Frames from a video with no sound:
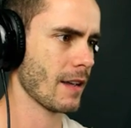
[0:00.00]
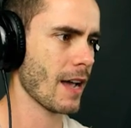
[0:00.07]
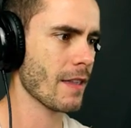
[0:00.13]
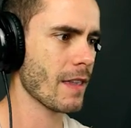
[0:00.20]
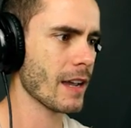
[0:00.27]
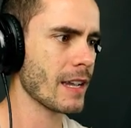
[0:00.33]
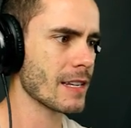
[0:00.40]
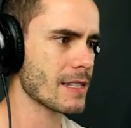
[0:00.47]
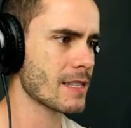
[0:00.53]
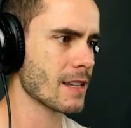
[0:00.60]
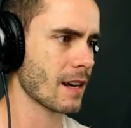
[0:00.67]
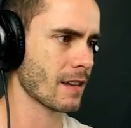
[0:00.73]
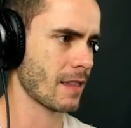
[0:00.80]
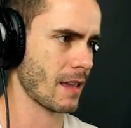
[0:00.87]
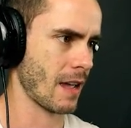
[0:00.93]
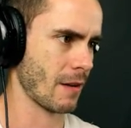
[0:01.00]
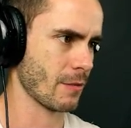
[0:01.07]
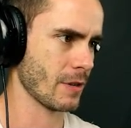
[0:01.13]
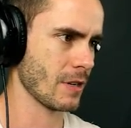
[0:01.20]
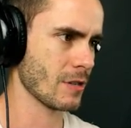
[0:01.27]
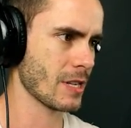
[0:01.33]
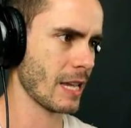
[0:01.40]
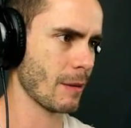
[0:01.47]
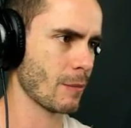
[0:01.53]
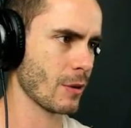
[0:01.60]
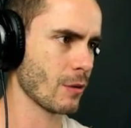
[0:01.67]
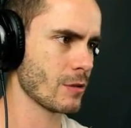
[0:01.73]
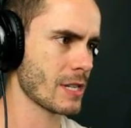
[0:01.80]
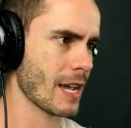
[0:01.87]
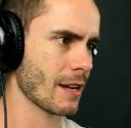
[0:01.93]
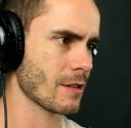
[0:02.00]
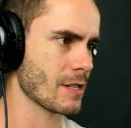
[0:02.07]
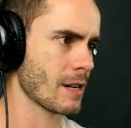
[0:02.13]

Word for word: How'd that get stuck there? We use like blue tack or